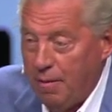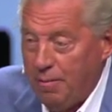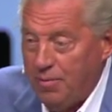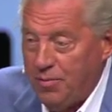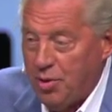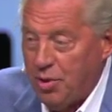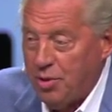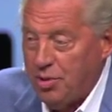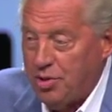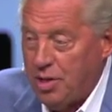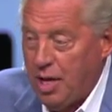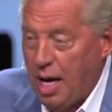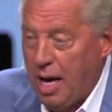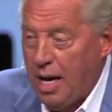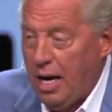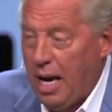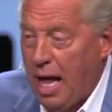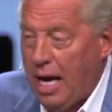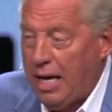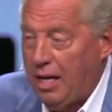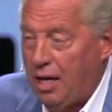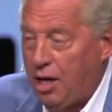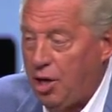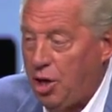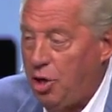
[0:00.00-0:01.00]
So it's not
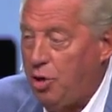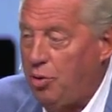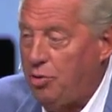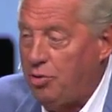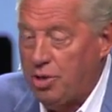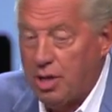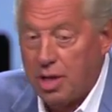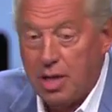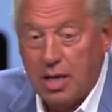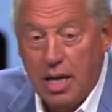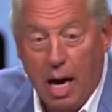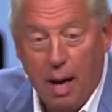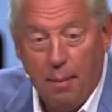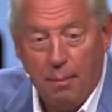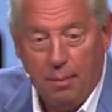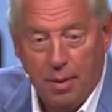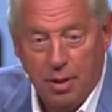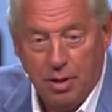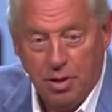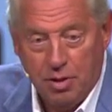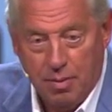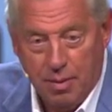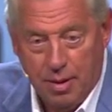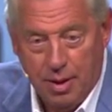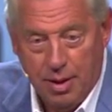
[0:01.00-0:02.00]
like a huge
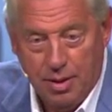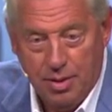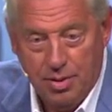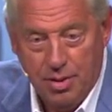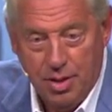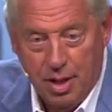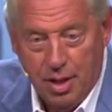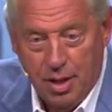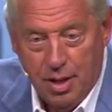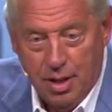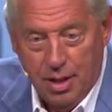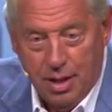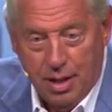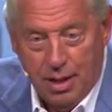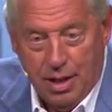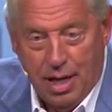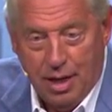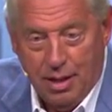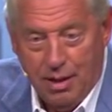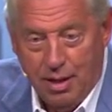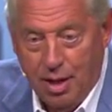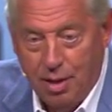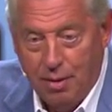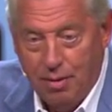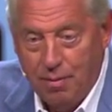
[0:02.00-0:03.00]
accomplishment. It's,
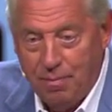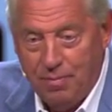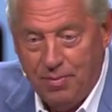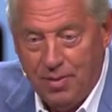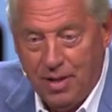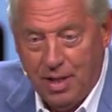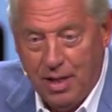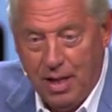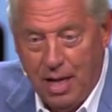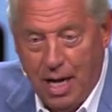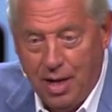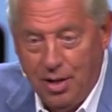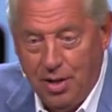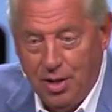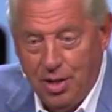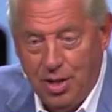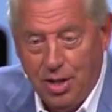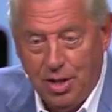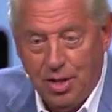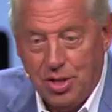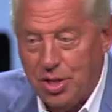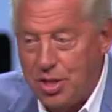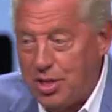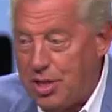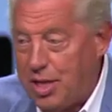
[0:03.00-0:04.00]
can you
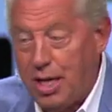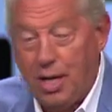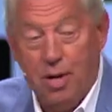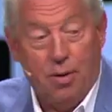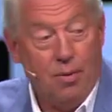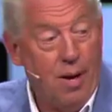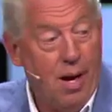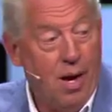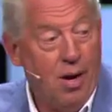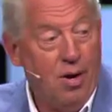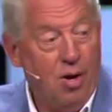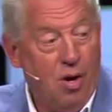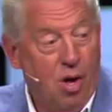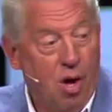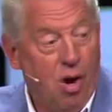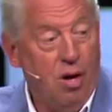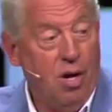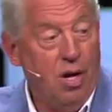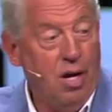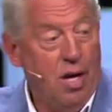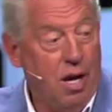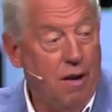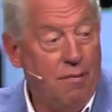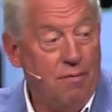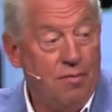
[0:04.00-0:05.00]
just stick around long
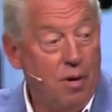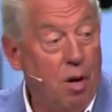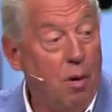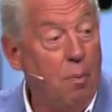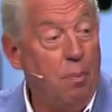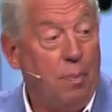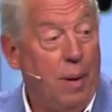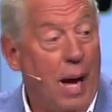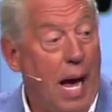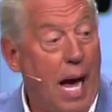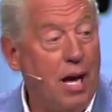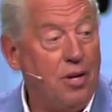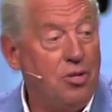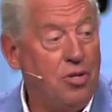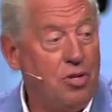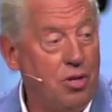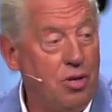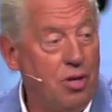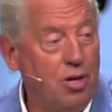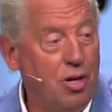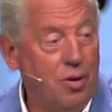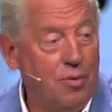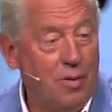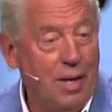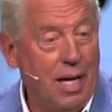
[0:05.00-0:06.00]
enough? They'll pass
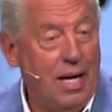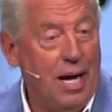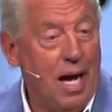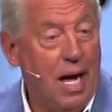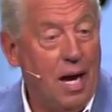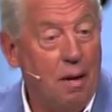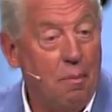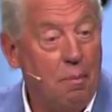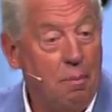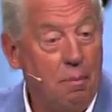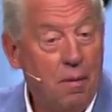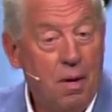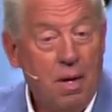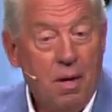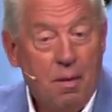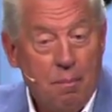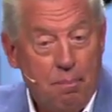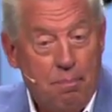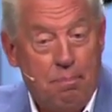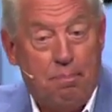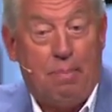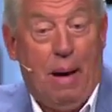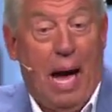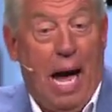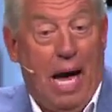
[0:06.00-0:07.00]
you. They kind of
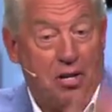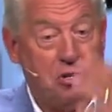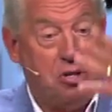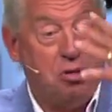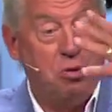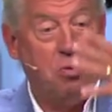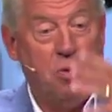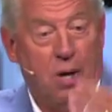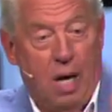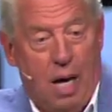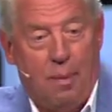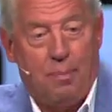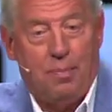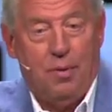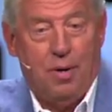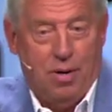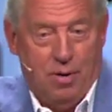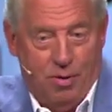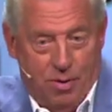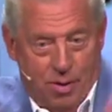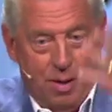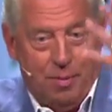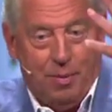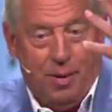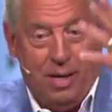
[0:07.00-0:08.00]
pass you up. You
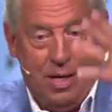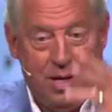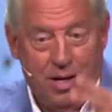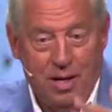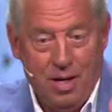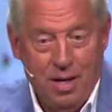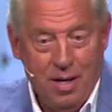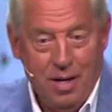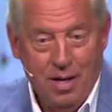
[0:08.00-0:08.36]
know what I mean?